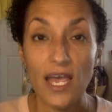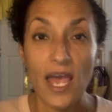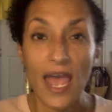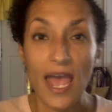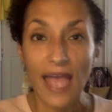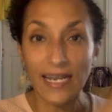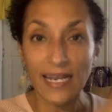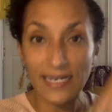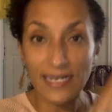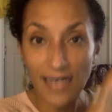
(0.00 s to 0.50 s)

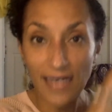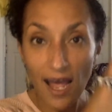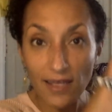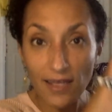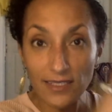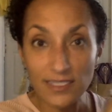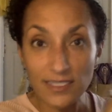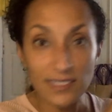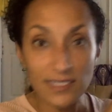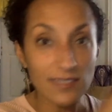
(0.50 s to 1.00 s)

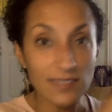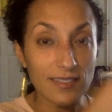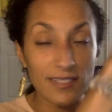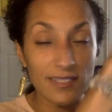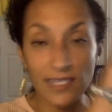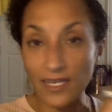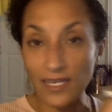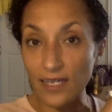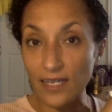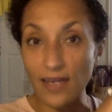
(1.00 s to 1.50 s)
Acknowledge it,
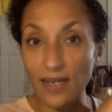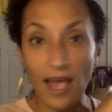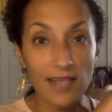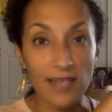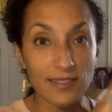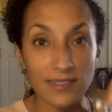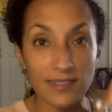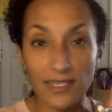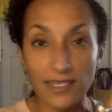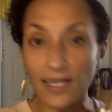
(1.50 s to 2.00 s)
see it,
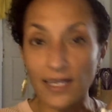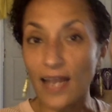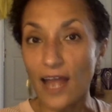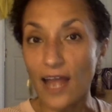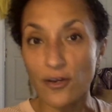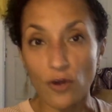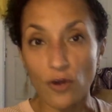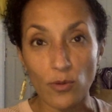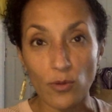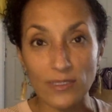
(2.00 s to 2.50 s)

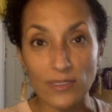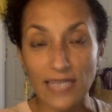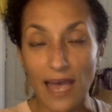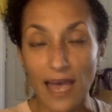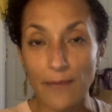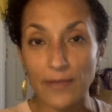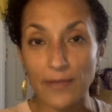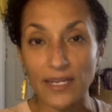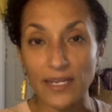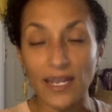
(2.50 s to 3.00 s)
I know what's
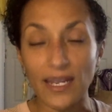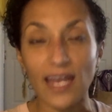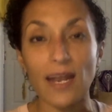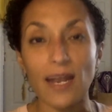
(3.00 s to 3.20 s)
happening,